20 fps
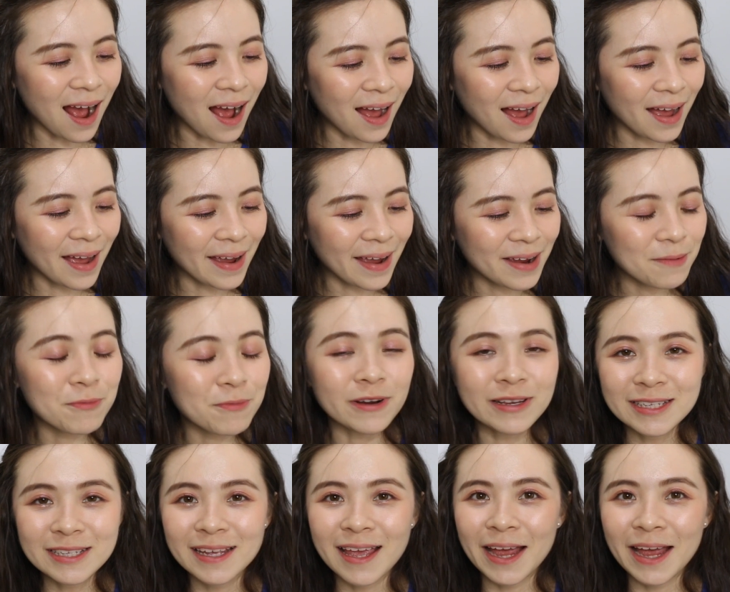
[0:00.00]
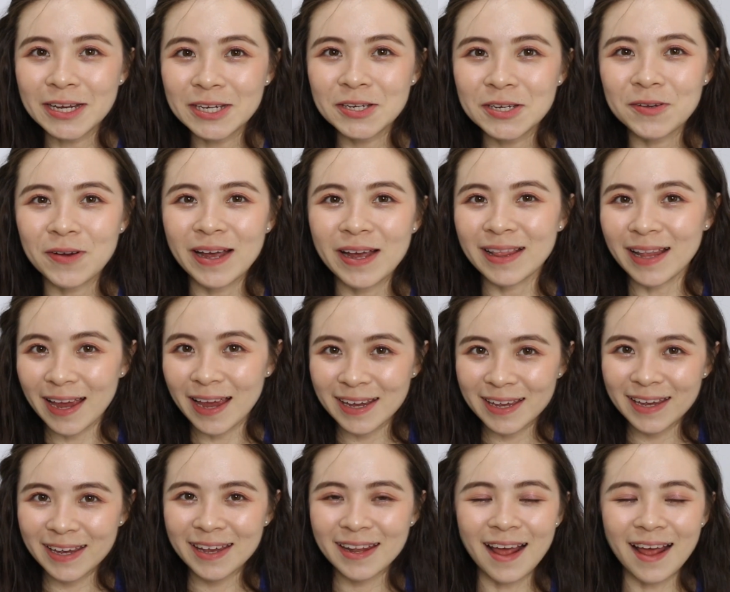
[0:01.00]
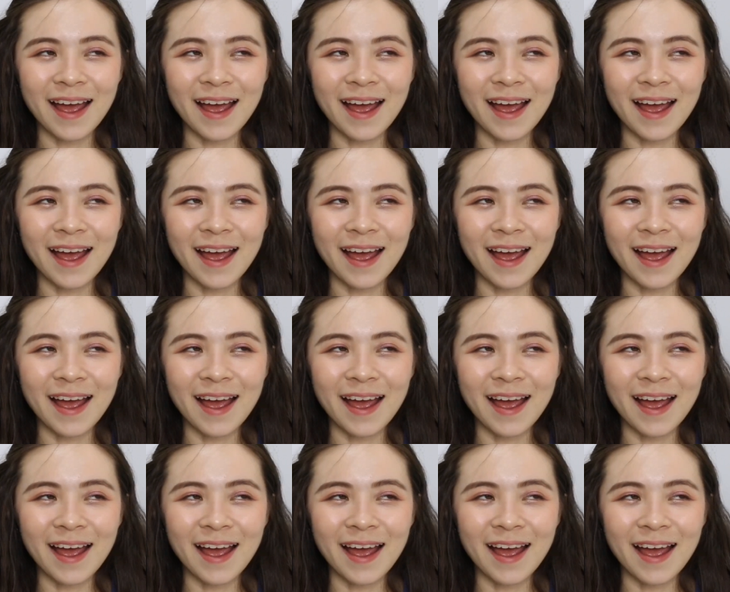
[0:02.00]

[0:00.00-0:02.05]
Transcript: I personally actually quite like it.